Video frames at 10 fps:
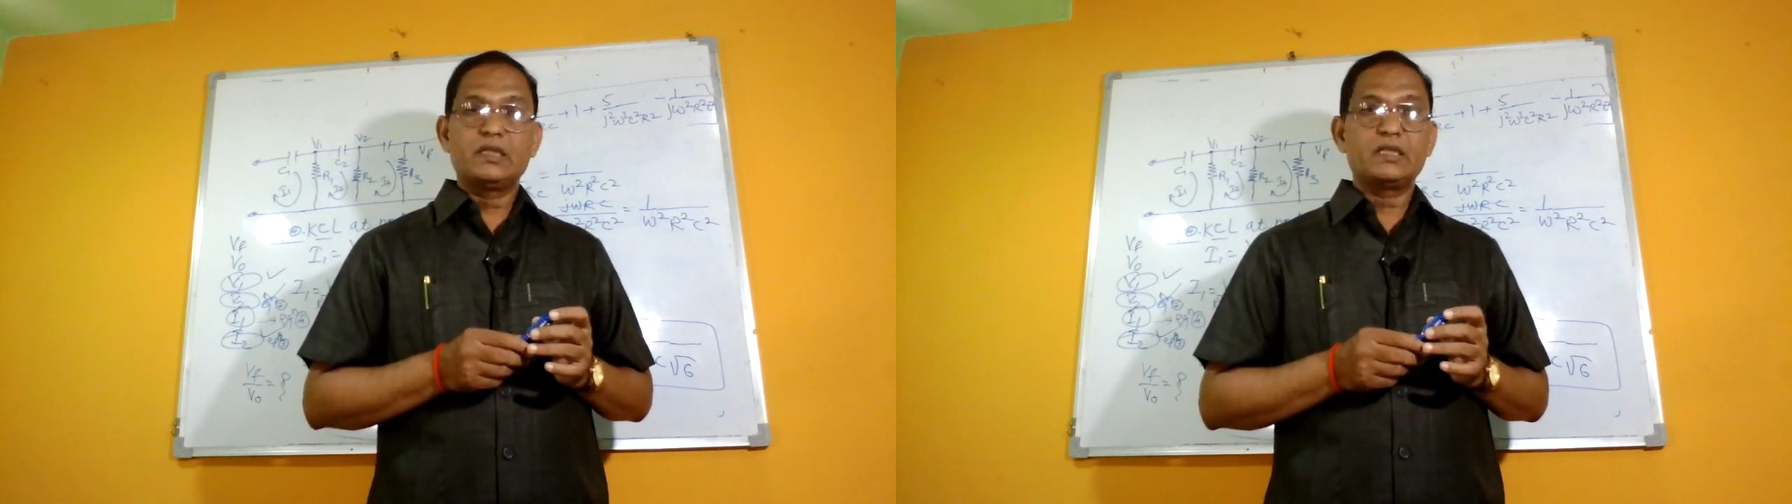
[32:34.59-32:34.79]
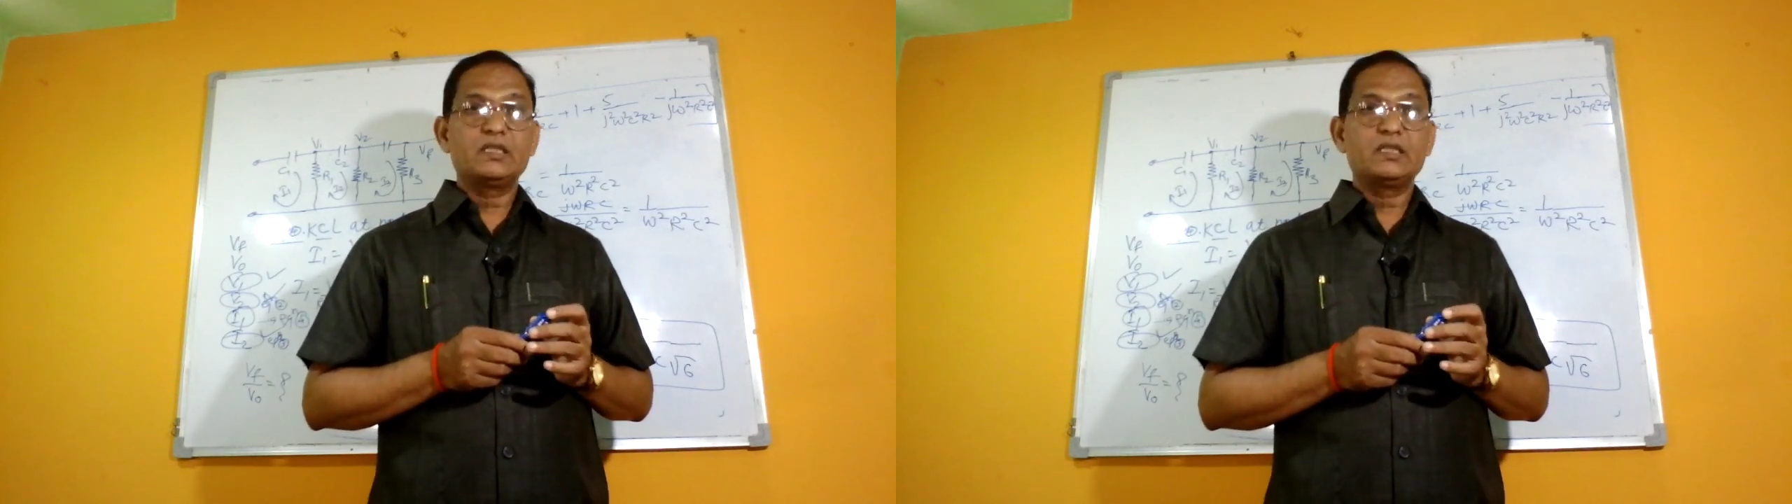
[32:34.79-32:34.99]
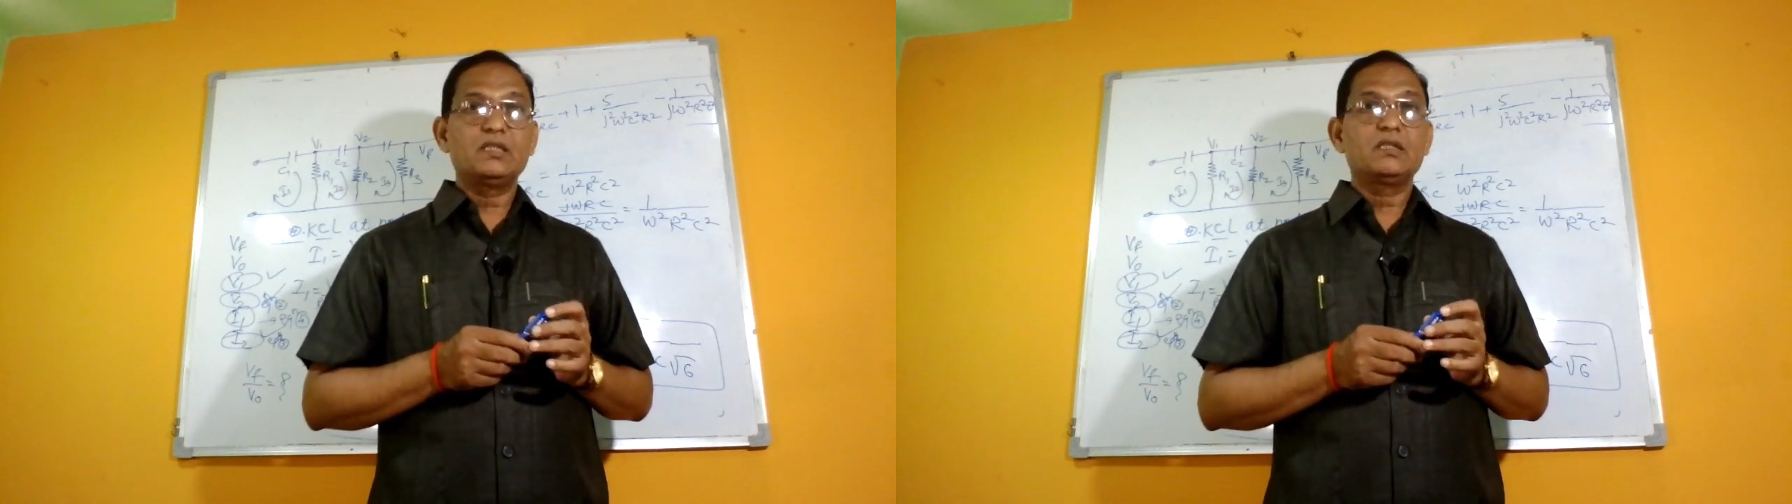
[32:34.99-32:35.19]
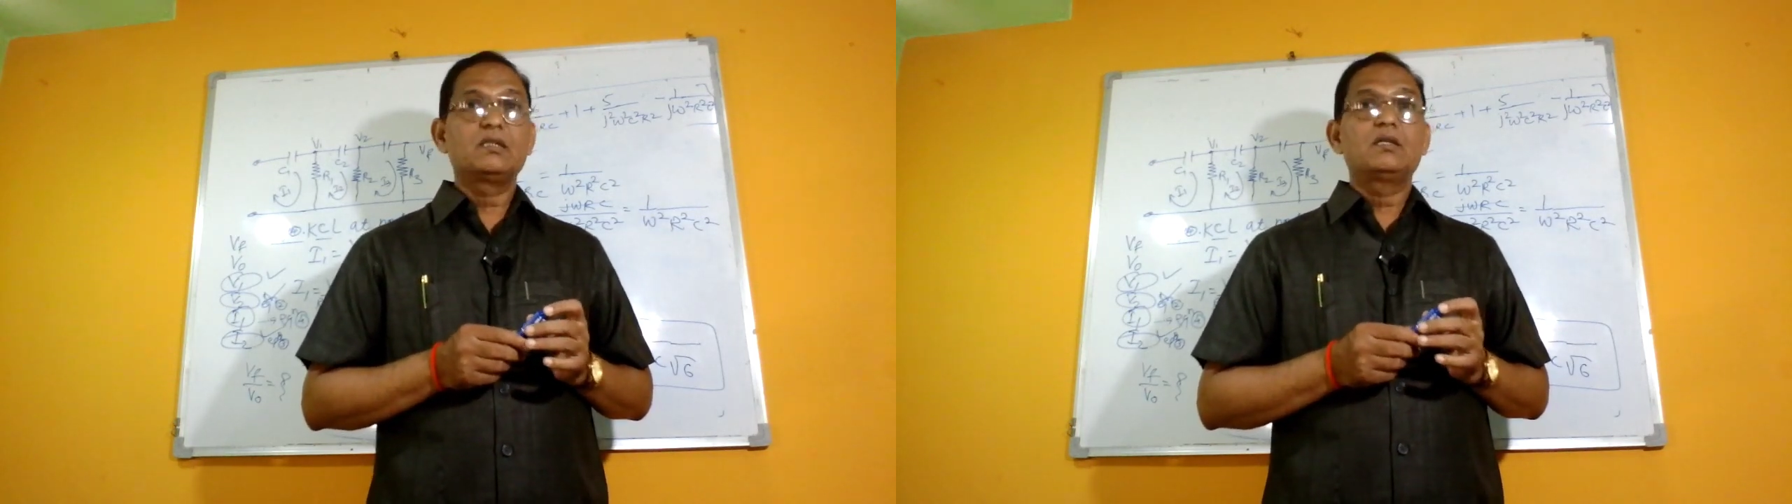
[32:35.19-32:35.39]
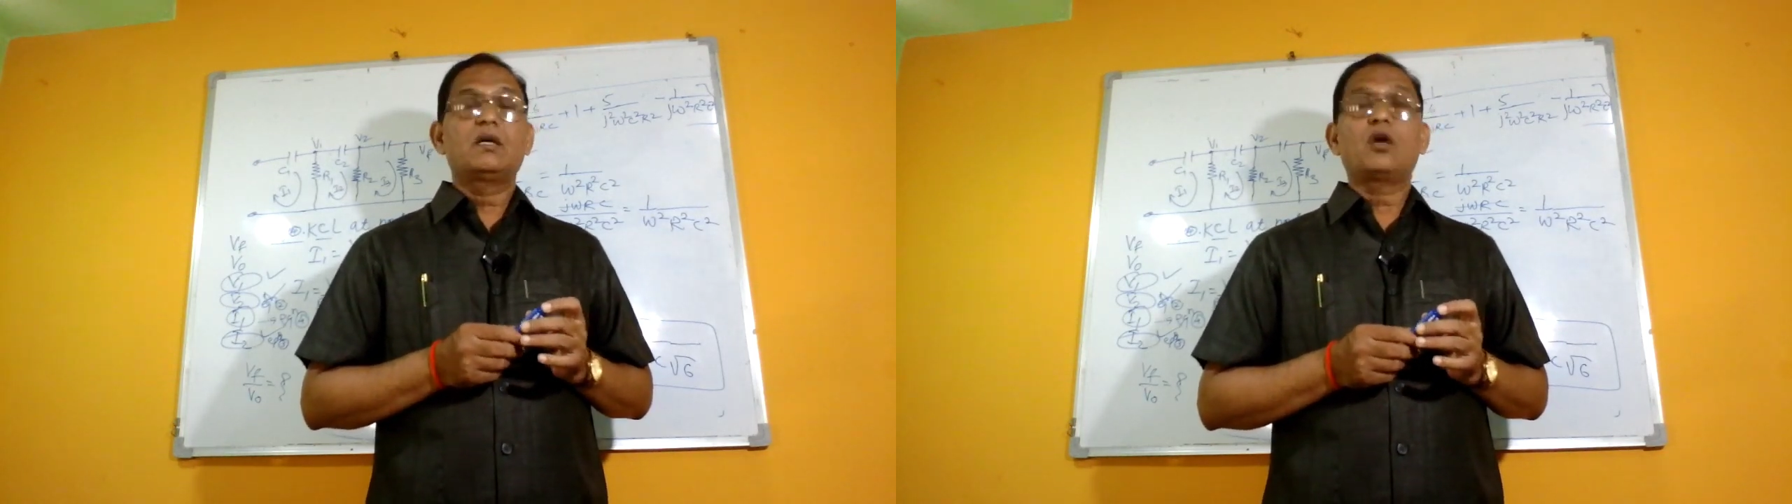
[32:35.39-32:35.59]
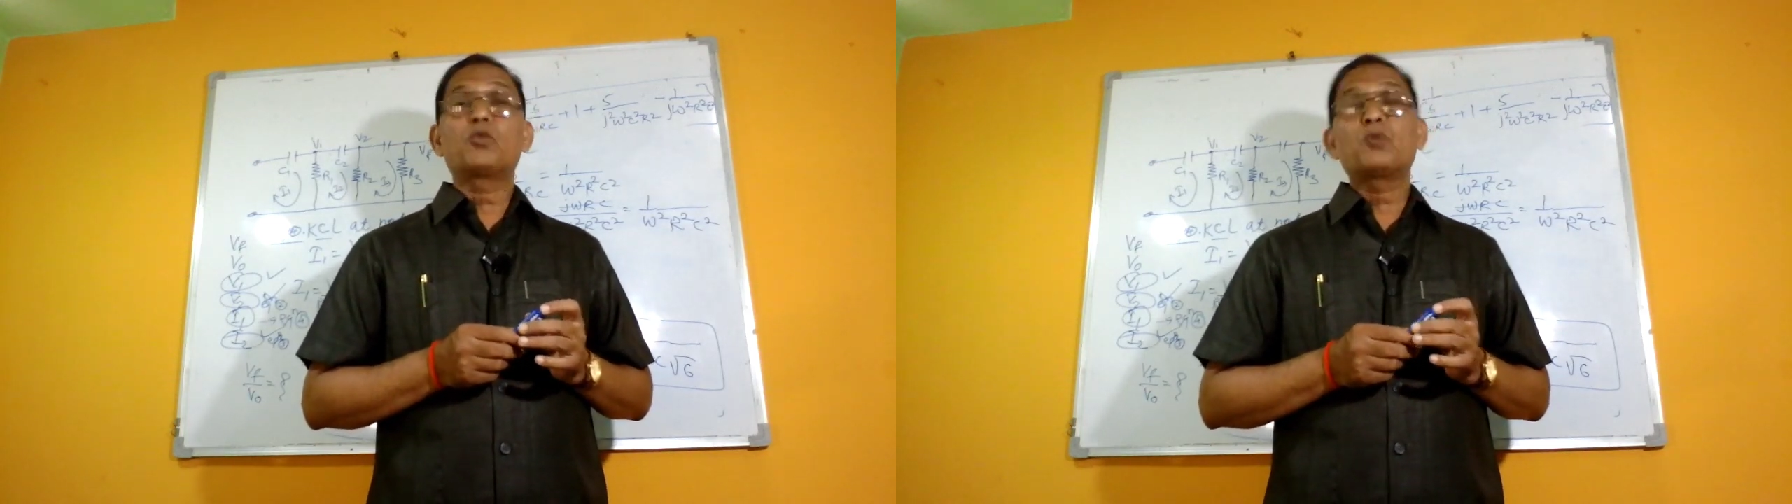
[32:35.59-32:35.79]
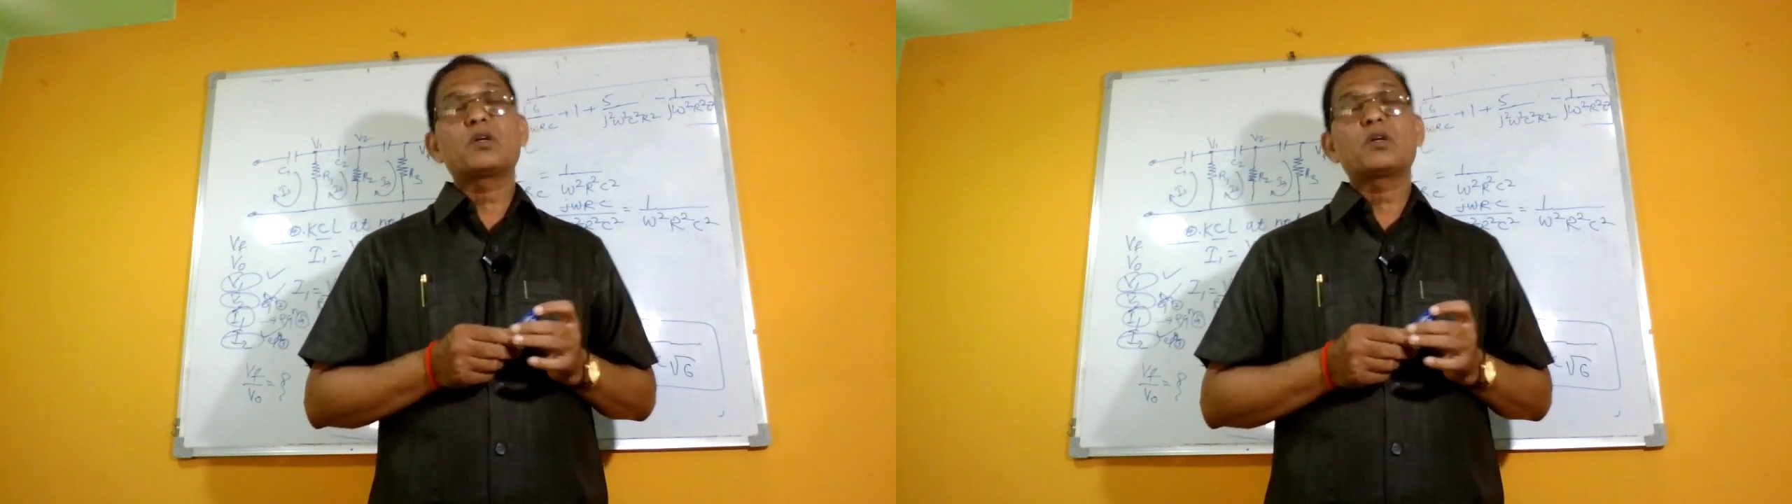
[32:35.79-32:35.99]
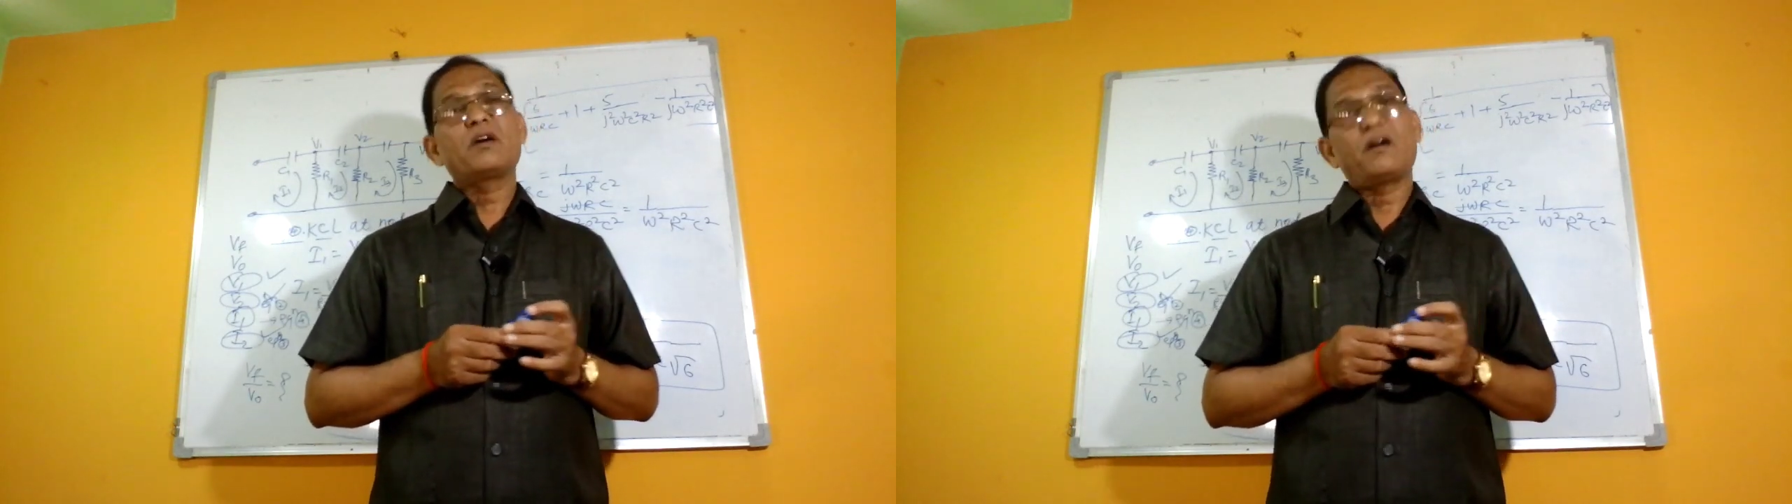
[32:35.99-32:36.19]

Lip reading: that the output